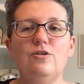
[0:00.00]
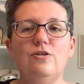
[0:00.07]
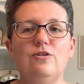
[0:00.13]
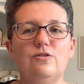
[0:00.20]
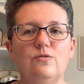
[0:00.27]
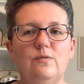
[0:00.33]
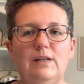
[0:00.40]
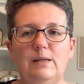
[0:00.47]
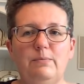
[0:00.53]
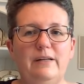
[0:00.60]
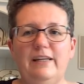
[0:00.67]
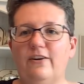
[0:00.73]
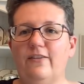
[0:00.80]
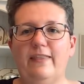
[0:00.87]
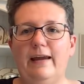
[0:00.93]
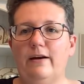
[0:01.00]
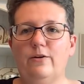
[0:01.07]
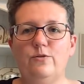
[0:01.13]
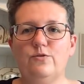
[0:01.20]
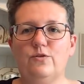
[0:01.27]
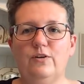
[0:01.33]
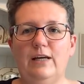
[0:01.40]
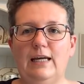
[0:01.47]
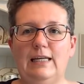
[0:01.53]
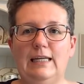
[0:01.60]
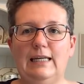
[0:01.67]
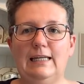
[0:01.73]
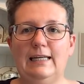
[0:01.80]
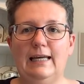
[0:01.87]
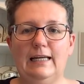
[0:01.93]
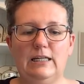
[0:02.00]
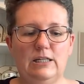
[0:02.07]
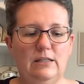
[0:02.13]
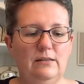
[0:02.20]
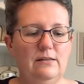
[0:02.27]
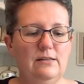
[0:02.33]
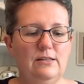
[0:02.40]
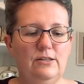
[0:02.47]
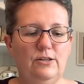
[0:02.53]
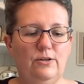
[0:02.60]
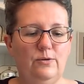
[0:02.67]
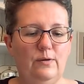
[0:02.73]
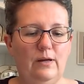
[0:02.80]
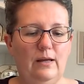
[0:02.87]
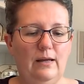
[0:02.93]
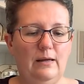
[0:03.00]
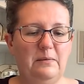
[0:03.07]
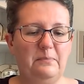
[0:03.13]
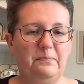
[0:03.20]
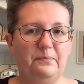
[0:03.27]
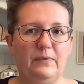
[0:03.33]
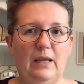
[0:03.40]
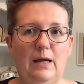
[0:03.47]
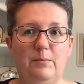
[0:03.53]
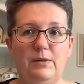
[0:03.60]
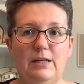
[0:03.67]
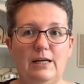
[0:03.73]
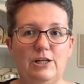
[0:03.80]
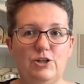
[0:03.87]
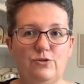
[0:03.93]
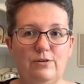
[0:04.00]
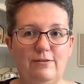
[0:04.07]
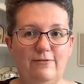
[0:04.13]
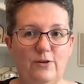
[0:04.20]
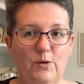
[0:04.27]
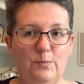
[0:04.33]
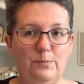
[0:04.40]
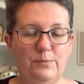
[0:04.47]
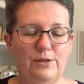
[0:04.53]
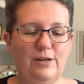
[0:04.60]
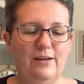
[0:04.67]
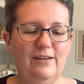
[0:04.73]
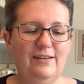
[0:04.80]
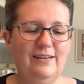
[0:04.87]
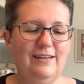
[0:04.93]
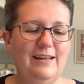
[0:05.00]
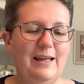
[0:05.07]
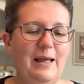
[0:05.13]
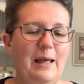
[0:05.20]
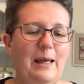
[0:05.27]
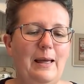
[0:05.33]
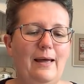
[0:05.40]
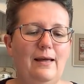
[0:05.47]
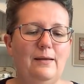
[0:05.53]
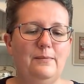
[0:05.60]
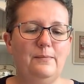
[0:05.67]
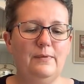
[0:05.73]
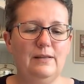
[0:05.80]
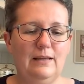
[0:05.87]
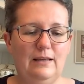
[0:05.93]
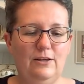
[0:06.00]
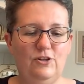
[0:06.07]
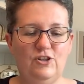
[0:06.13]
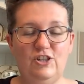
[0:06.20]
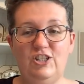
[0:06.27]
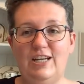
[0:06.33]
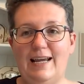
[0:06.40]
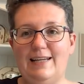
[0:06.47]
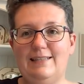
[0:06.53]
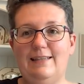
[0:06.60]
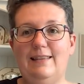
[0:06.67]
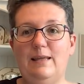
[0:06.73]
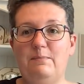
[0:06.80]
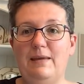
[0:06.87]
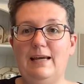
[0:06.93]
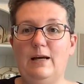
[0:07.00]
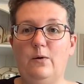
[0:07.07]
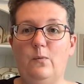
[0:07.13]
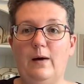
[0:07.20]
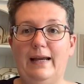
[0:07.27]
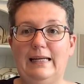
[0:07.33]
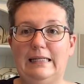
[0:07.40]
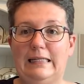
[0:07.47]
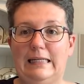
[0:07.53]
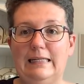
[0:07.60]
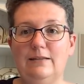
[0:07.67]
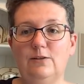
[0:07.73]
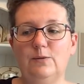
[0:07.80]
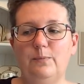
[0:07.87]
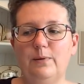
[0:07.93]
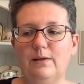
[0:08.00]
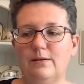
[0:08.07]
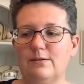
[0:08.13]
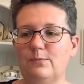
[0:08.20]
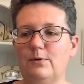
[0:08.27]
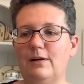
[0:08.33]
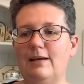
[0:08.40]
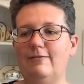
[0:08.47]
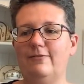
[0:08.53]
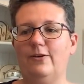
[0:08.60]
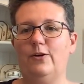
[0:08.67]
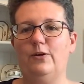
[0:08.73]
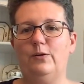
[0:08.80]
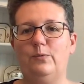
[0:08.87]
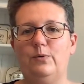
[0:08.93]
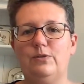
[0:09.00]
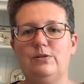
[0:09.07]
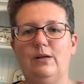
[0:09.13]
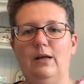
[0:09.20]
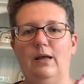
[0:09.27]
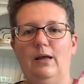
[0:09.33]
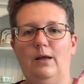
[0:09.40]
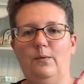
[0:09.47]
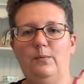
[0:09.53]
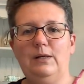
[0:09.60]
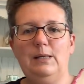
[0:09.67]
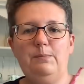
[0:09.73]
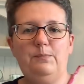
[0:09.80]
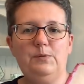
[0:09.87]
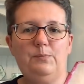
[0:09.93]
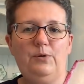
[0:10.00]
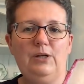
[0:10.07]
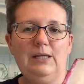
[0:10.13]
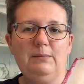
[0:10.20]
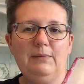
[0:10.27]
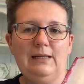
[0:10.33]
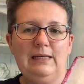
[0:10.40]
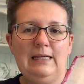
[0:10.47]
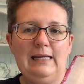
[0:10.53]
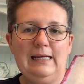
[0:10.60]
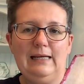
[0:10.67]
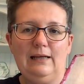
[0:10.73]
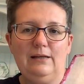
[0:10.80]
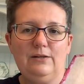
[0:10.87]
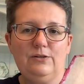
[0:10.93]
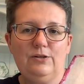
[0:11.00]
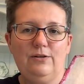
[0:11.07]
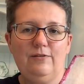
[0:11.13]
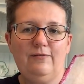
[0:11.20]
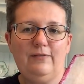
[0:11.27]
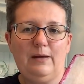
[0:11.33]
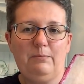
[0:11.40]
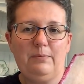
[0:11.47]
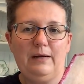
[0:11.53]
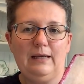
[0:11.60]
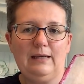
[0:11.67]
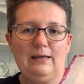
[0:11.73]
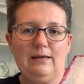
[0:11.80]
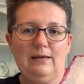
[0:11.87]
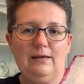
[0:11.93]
So anybody out there who's got any connections to haberdashery firms could suggest they make a white needle, because what I found was when I was putting my needle to the fabric,